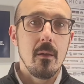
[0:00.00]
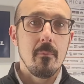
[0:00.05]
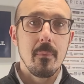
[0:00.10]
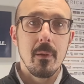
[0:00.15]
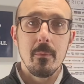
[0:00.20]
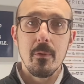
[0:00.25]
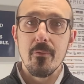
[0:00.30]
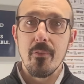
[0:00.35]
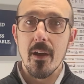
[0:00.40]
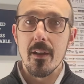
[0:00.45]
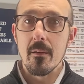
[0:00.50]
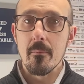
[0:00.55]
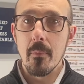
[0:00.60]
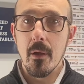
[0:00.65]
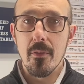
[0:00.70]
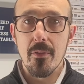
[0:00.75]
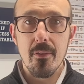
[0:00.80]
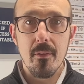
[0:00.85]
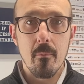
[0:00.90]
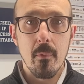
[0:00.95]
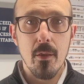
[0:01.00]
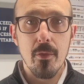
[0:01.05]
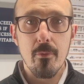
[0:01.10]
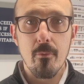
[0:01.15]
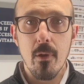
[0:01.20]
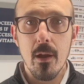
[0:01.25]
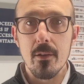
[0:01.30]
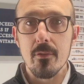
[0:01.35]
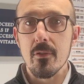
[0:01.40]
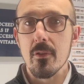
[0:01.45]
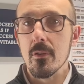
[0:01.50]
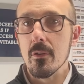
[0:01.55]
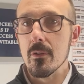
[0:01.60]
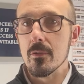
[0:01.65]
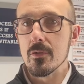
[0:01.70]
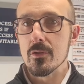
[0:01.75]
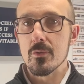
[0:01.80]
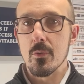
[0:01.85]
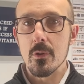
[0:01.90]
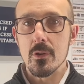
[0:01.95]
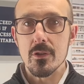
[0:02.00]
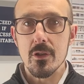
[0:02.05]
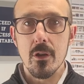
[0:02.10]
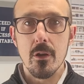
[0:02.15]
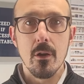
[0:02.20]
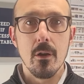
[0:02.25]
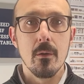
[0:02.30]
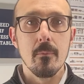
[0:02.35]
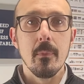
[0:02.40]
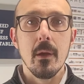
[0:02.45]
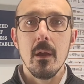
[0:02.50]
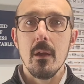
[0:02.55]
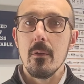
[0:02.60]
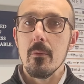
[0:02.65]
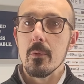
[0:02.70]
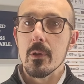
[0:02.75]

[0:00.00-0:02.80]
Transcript: maybe find a month-to-month rental, short-term.